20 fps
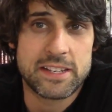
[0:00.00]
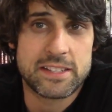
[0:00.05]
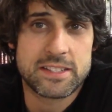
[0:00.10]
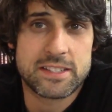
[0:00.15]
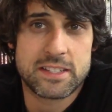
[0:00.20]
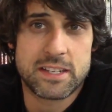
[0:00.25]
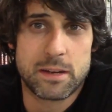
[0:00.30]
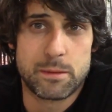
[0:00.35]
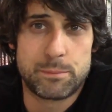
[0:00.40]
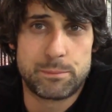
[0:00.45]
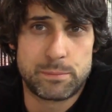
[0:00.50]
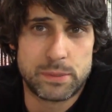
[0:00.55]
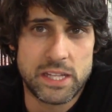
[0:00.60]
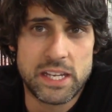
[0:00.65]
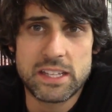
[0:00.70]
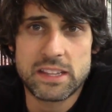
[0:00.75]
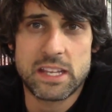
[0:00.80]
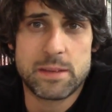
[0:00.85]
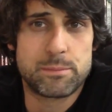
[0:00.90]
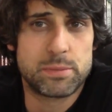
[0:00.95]
It's
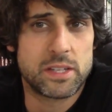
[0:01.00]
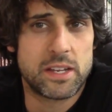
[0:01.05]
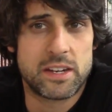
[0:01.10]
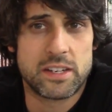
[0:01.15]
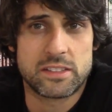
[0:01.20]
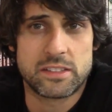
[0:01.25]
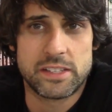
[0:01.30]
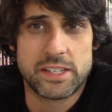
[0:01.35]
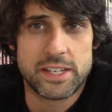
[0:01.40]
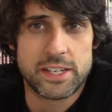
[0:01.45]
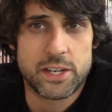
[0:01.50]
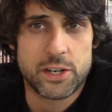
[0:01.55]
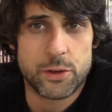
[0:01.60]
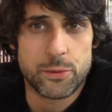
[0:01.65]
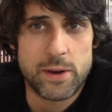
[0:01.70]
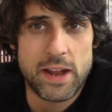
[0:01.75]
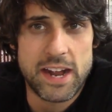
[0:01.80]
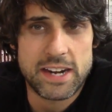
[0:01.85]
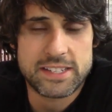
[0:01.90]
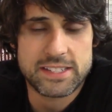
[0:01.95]
completely politically
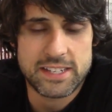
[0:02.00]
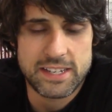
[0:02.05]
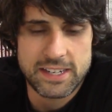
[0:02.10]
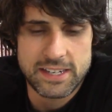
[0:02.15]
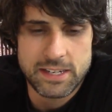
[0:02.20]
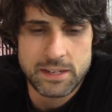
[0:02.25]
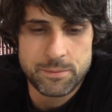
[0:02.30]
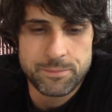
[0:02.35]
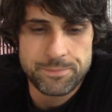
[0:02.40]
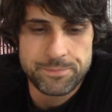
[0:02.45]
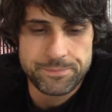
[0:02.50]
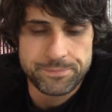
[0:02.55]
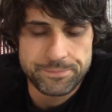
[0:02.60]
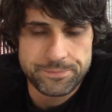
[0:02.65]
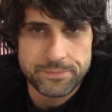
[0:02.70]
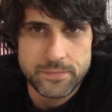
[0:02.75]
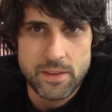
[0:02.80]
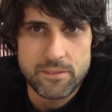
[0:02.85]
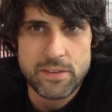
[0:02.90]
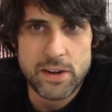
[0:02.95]
incorrect. Um,
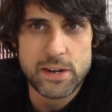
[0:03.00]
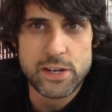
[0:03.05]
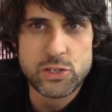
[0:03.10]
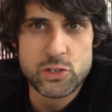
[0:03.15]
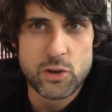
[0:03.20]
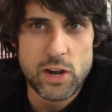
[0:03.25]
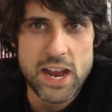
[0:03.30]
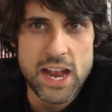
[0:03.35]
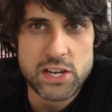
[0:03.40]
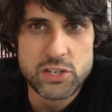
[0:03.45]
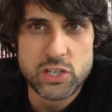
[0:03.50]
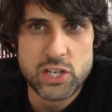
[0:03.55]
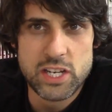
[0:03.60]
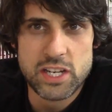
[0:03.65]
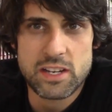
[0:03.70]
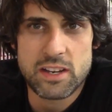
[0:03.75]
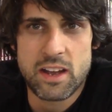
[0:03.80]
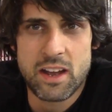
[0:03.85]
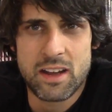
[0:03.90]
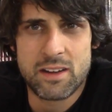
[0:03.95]
very
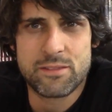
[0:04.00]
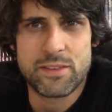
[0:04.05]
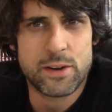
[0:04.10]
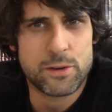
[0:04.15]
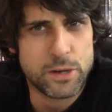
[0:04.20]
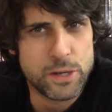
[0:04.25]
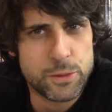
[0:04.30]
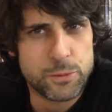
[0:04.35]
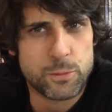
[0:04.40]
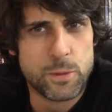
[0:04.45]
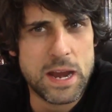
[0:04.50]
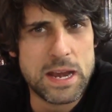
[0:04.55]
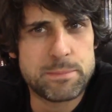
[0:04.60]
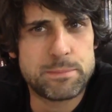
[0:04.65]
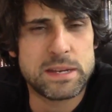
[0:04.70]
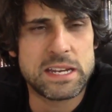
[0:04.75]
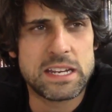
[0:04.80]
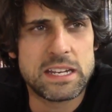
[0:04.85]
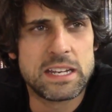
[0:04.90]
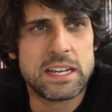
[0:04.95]
trashy, uh, very
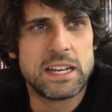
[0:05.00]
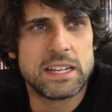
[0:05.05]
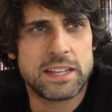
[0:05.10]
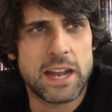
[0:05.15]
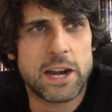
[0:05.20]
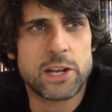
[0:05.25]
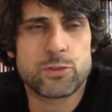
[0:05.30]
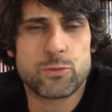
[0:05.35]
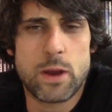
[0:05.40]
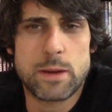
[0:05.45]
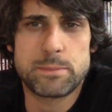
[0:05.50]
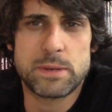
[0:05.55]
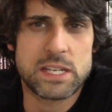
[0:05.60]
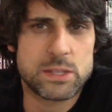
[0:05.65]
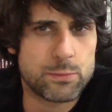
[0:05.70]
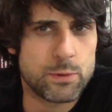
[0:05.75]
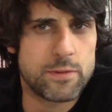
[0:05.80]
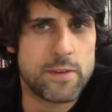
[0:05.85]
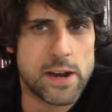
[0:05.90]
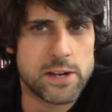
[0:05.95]
rapey. Not as rapey
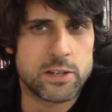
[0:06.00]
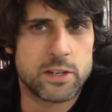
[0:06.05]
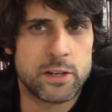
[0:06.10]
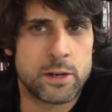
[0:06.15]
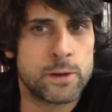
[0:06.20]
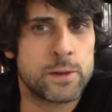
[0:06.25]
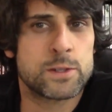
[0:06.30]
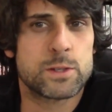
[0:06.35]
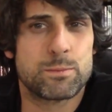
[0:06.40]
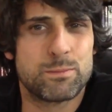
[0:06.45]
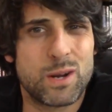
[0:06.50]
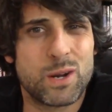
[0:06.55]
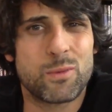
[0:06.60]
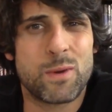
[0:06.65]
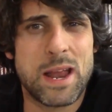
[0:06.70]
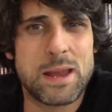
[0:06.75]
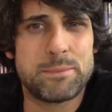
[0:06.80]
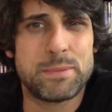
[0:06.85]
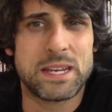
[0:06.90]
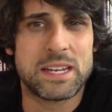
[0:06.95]
as Revenge of the Nerds, but
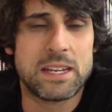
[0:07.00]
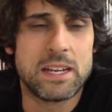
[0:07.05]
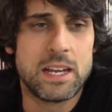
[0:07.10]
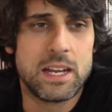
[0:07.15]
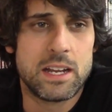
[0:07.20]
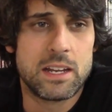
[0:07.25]
rapey.